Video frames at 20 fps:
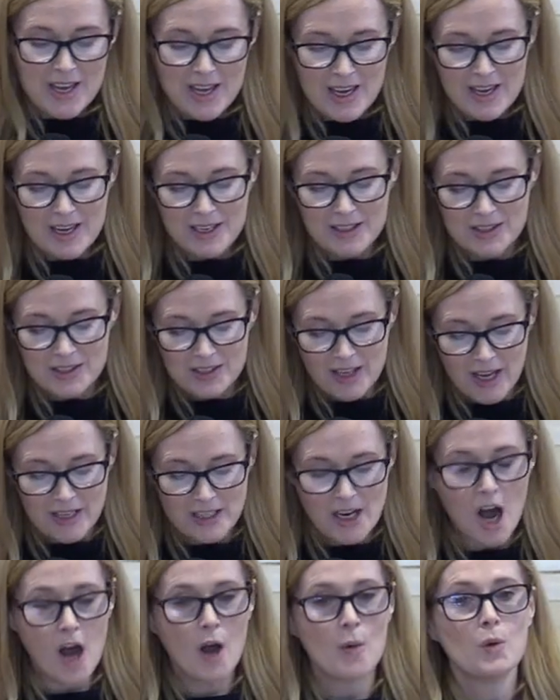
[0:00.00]
"He has
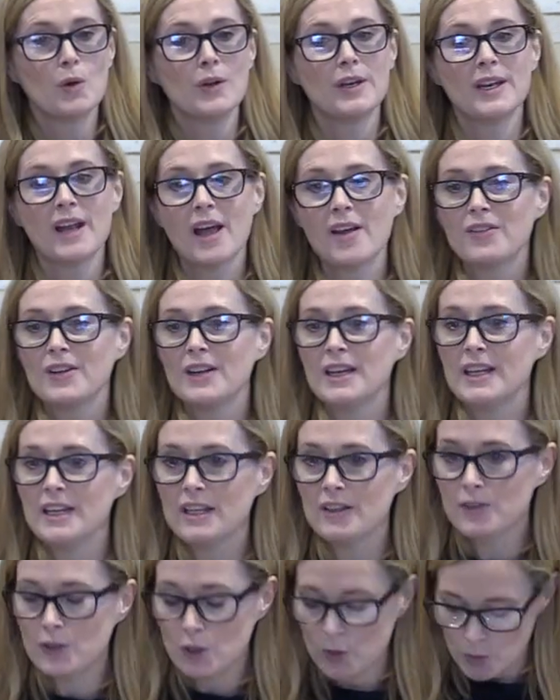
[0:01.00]
said, I will never
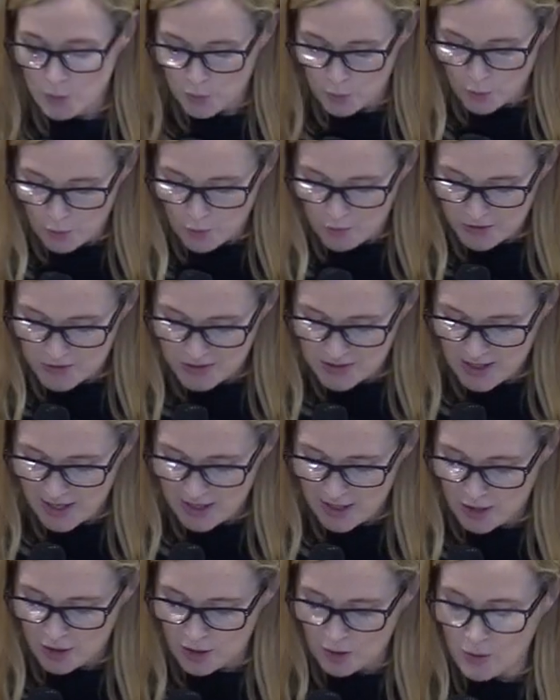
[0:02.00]
leave you nor
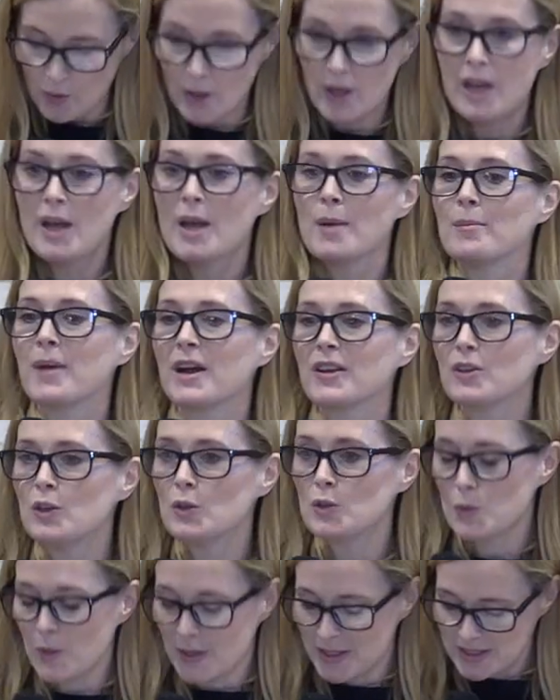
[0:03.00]
forsake you."
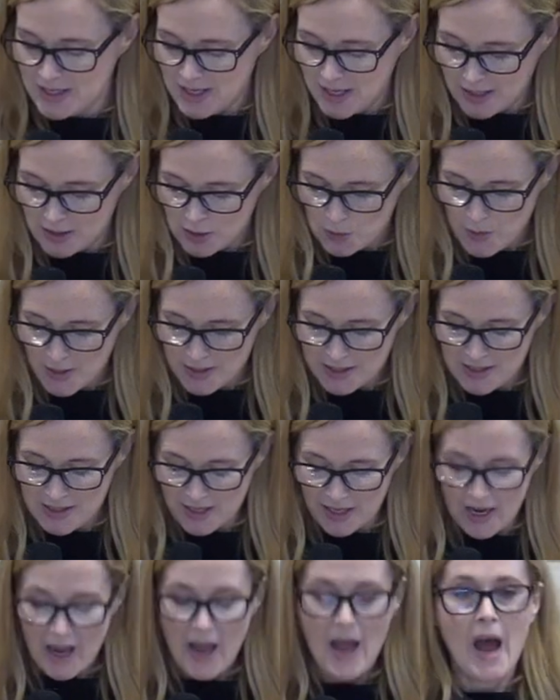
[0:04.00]
Matthew 28:20,
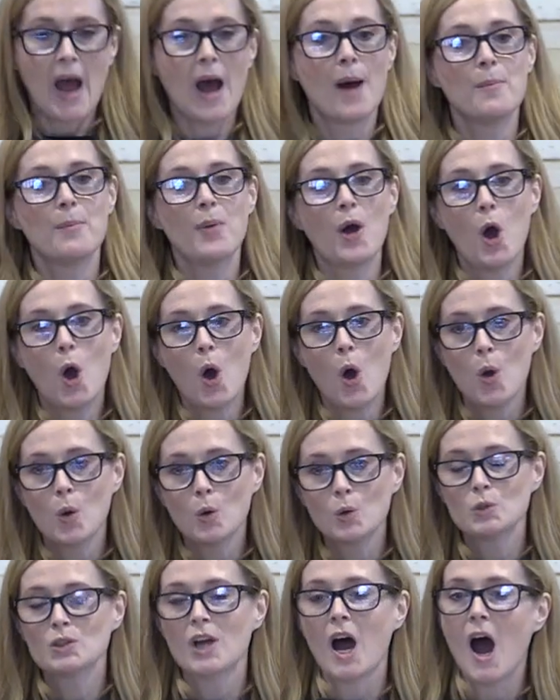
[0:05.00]
20, "And
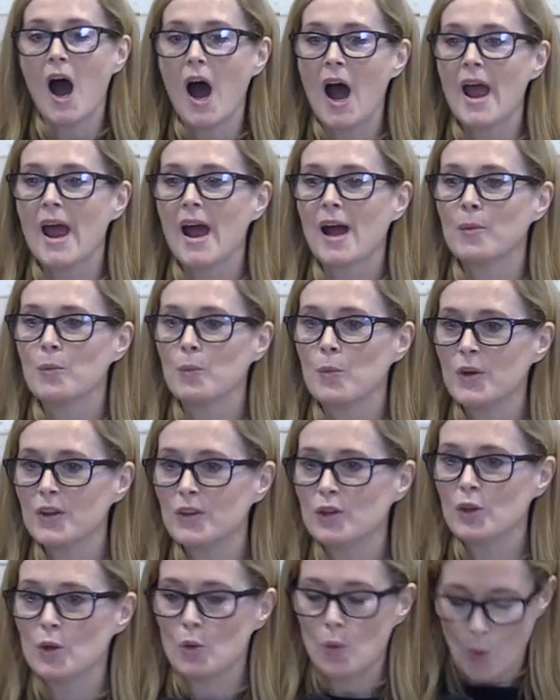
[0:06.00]
behold, I am
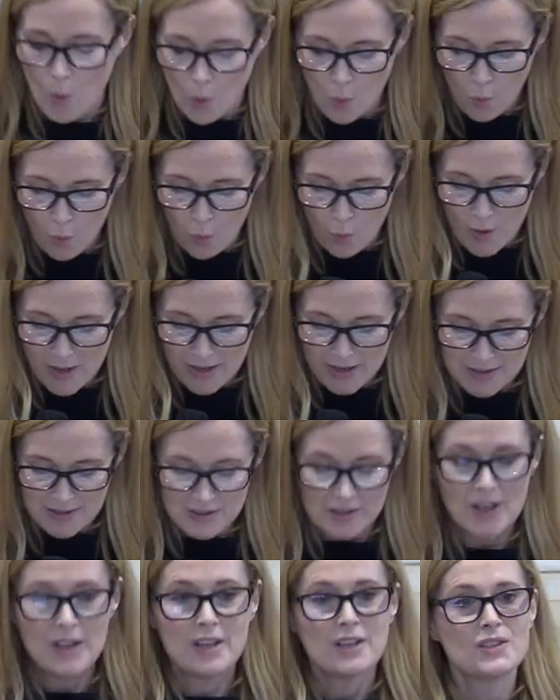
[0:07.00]
with you
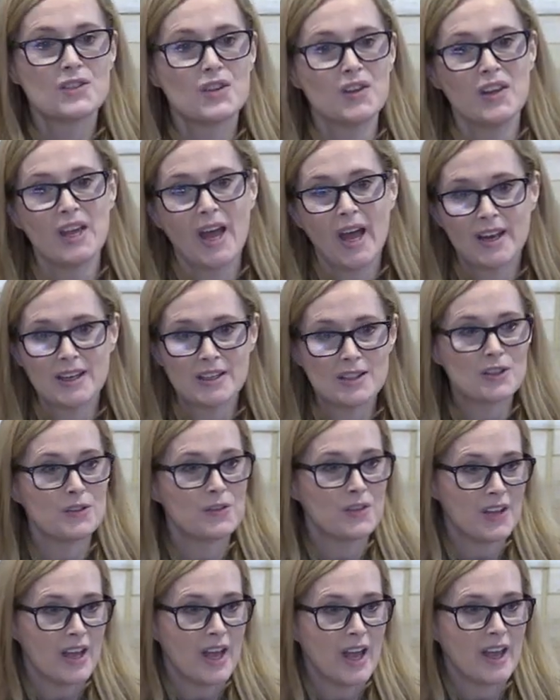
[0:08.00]
always to the end
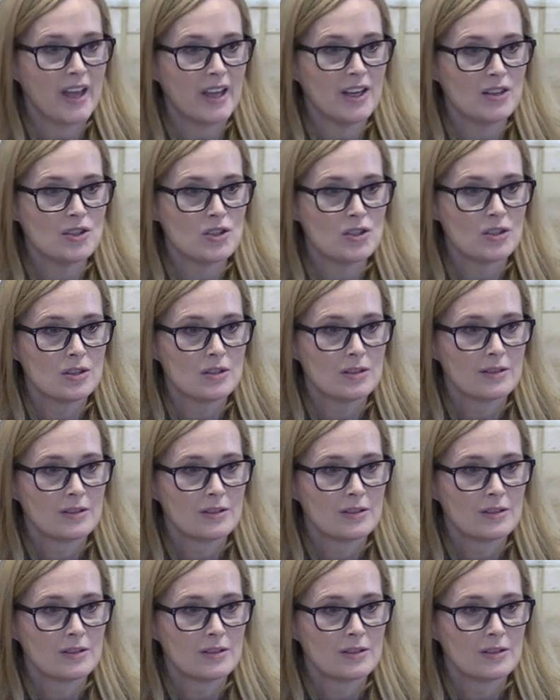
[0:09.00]
of the age."